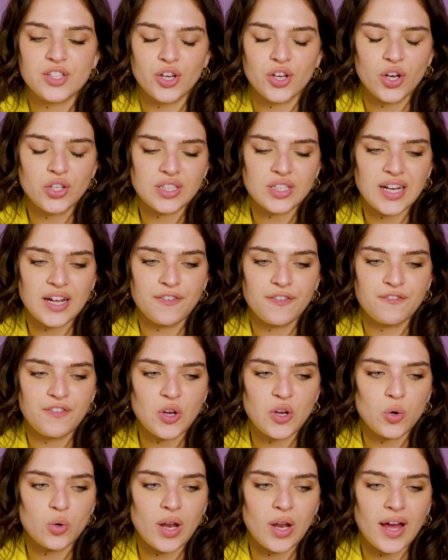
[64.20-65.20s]
good, and I
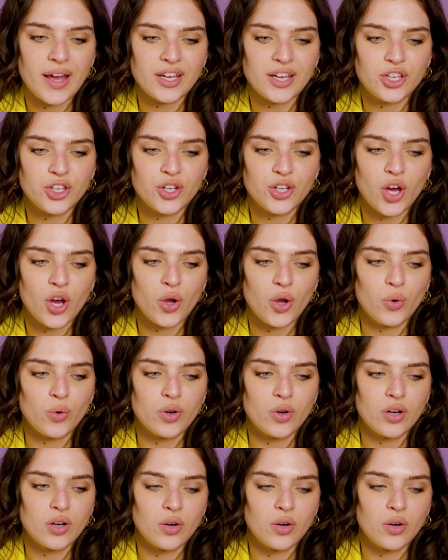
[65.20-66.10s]
feel like, you know,